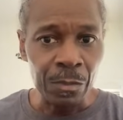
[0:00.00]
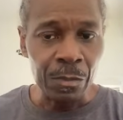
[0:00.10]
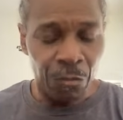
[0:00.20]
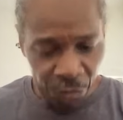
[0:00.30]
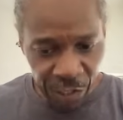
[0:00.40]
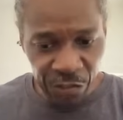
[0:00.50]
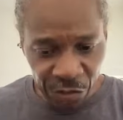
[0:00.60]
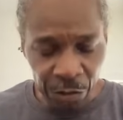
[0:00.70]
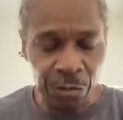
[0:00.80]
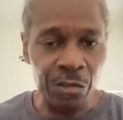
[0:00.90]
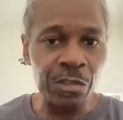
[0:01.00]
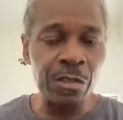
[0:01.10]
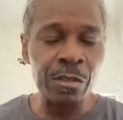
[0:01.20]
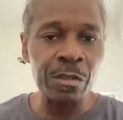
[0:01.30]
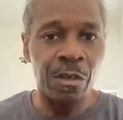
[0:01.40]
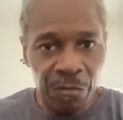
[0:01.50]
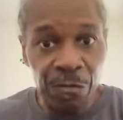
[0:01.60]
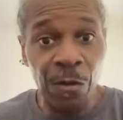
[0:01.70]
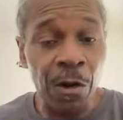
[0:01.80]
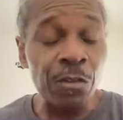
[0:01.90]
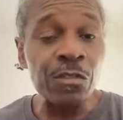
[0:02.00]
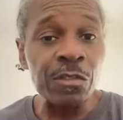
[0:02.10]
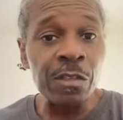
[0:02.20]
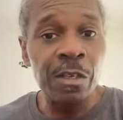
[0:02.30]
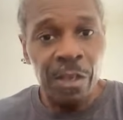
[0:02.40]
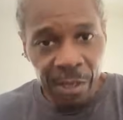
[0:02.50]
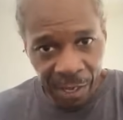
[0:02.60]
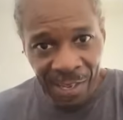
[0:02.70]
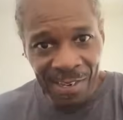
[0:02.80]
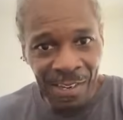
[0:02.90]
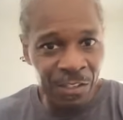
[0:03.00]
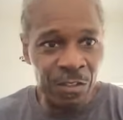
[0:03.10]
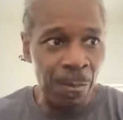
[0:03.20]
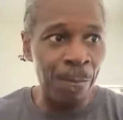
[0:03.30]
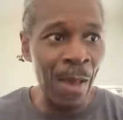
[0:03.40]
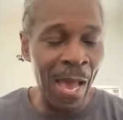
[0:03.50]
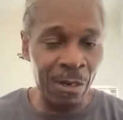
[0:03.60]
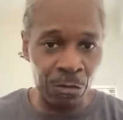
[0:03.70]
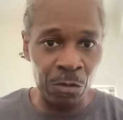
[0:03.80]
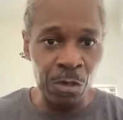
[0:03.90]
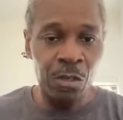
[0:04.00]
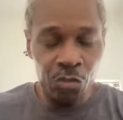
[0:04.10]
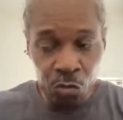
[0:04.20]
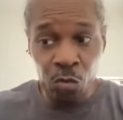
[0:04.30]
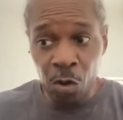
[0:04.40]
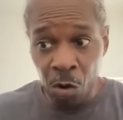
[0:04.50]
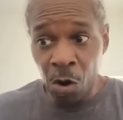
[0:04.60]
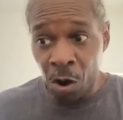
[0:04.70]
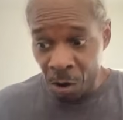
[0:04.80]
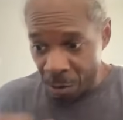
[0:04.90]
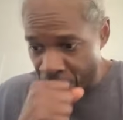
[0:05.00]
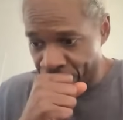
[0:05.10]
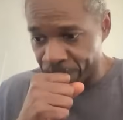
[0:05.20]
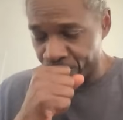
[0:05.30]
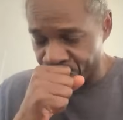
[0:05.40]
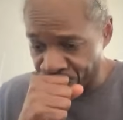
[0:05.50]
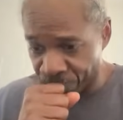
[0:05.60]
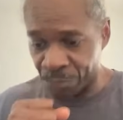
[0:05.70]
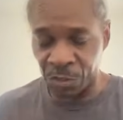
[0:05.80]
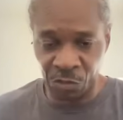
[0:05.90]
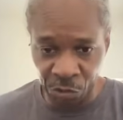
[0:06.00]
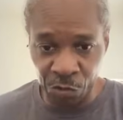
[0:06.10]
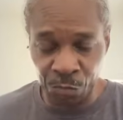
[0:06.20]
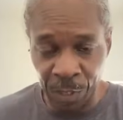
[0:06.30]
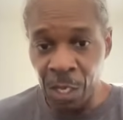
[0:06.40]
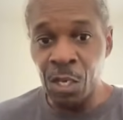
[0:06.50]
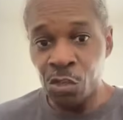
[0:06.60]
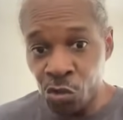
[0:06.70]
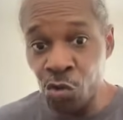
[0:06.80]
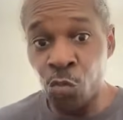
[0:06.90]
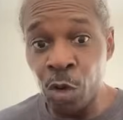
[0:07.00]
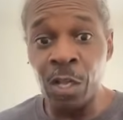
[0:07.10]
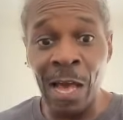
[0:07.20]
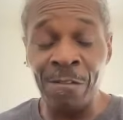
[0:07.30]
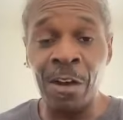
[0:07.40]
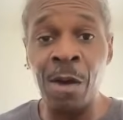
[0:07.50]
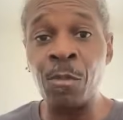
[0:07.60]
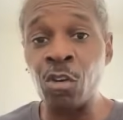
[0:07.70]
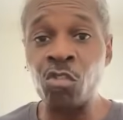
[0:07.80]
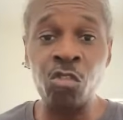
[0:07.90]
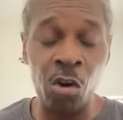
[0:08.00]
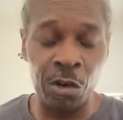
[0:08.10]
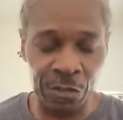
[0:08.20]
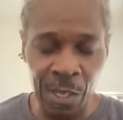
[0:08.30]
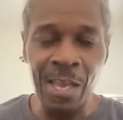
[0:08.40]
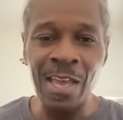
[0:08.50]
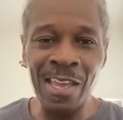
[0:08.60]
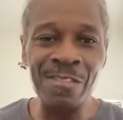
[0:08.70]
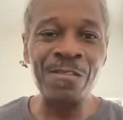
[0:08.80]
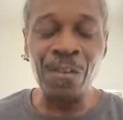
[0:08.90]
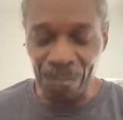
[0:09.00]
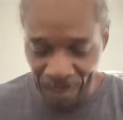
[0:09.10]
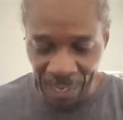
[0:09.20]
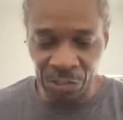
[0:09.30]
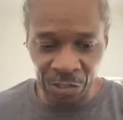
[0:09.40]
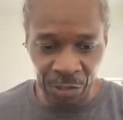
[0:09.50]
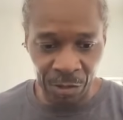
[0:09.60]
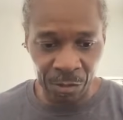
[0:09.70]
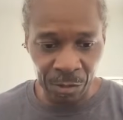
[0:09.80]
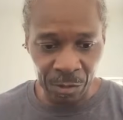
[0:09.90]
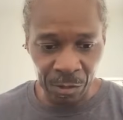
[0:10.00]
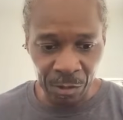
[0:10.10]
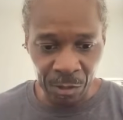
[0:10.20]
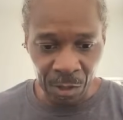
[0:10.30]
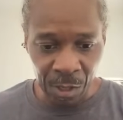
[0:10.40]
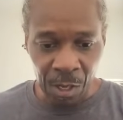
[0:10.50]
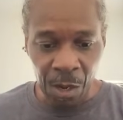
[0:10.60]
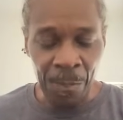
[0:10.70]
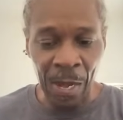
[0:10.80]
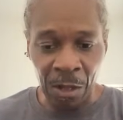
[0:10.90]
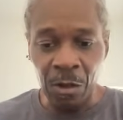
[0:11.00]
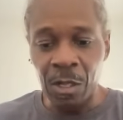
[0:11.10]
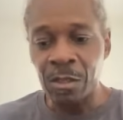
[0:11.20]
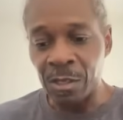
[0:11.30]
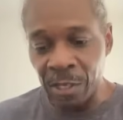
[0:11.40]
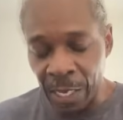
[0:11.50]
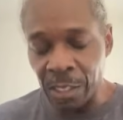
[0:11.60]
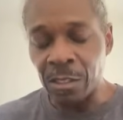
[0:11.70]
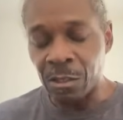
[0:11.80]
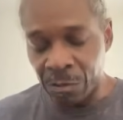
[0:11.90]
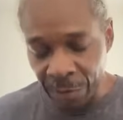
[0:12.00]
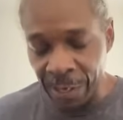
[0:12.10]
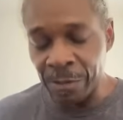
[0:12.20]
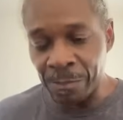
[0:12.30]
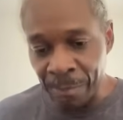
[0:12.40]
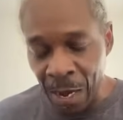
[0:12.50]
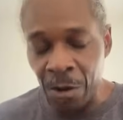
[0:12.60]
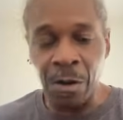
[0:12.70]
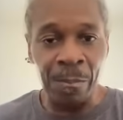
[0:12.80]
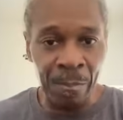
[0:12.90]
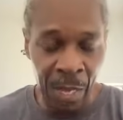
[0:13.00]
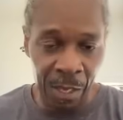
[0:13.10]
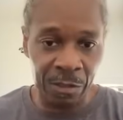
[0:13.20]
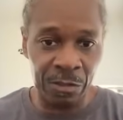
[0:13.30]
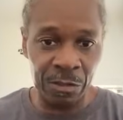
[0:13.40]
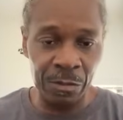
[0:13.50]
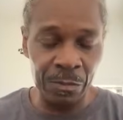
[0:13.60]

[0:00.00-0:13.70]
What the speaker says: researched, versed in this battle, you excuse me, you will have come across information about the late great Malcolm X